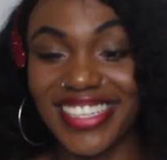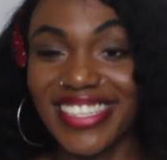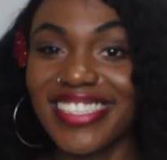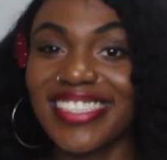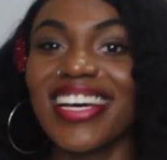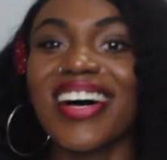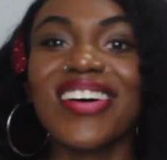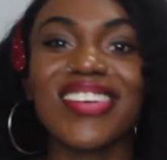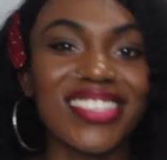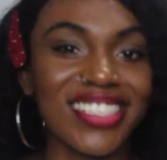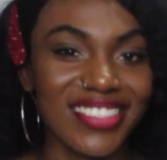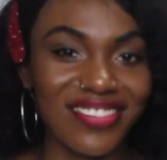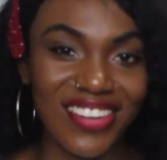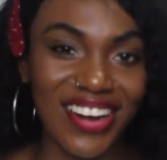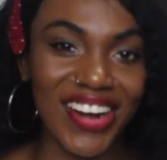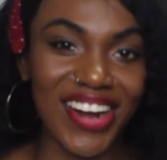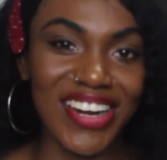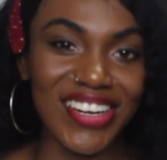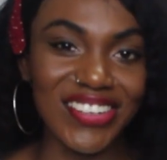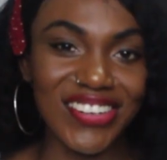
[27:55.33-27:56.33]
This sounds
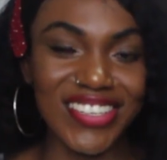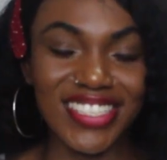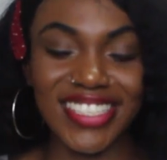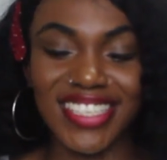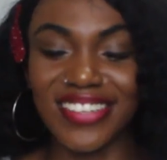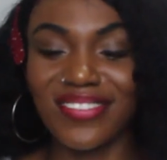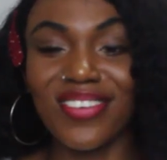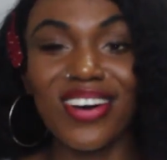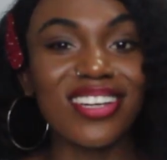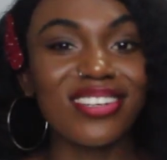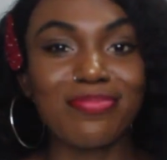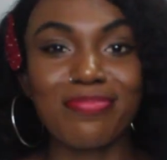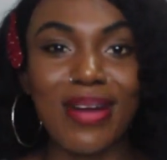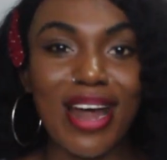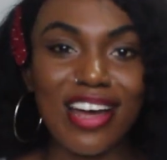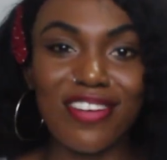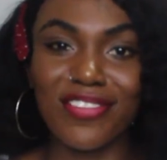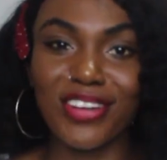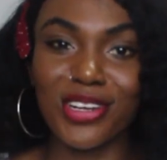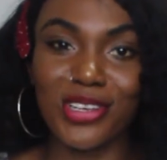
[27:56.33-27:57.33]
very interesting. What
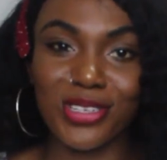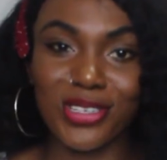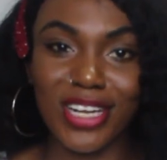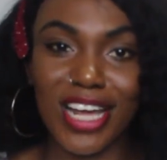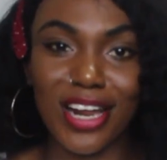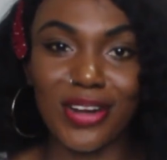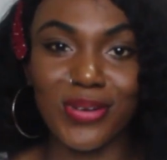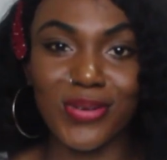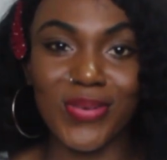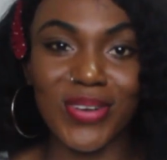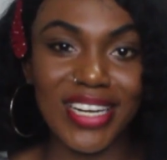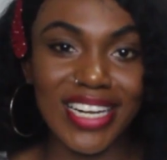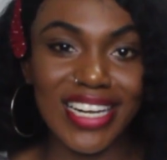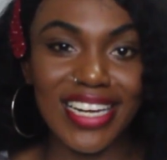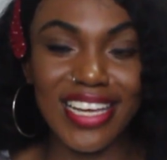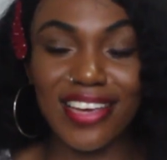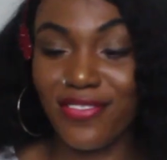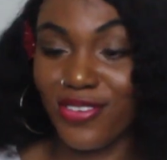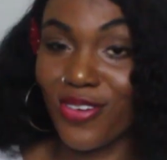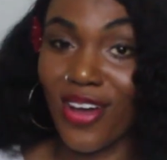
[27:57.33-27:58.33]
prank video should I do with
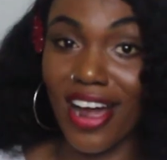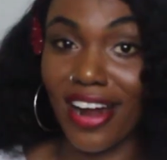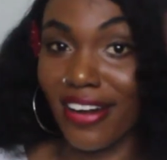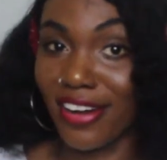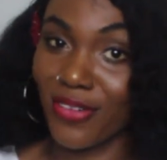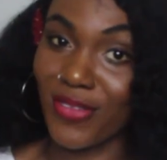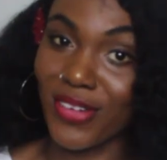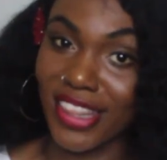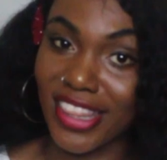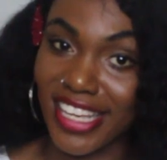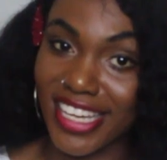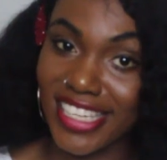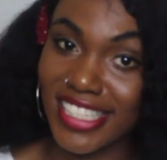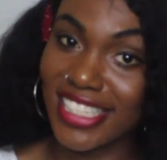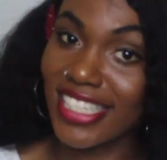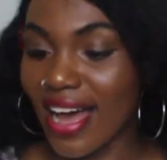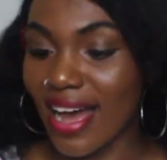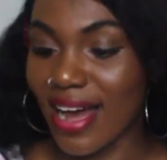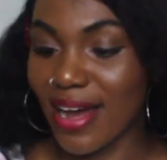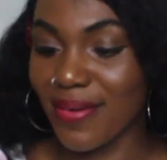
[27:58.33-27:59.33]
Lily if you agree with
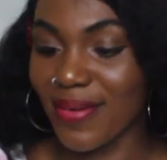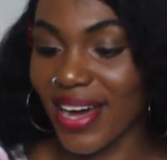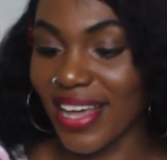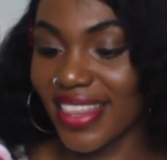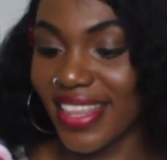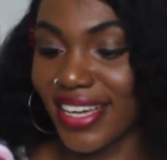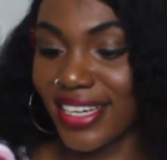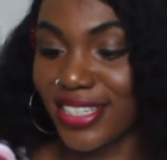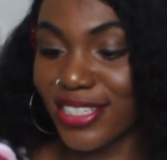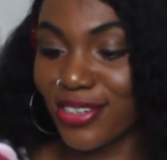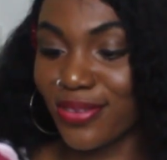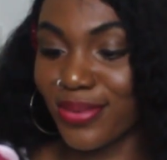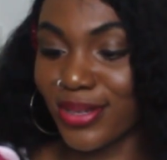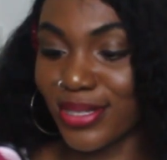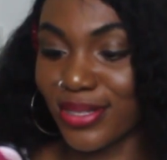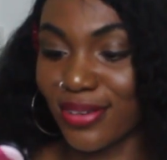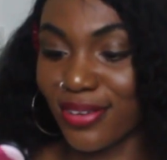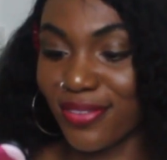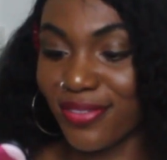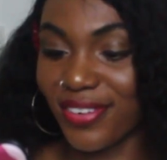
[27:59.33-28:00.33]
this? I think she would be
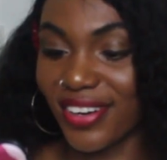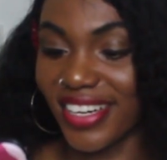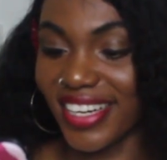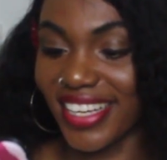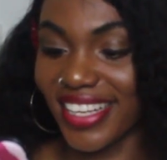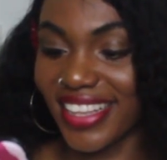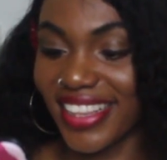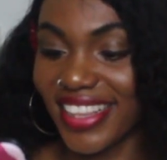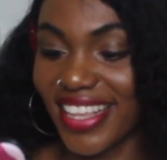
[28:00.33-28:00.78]
so funny.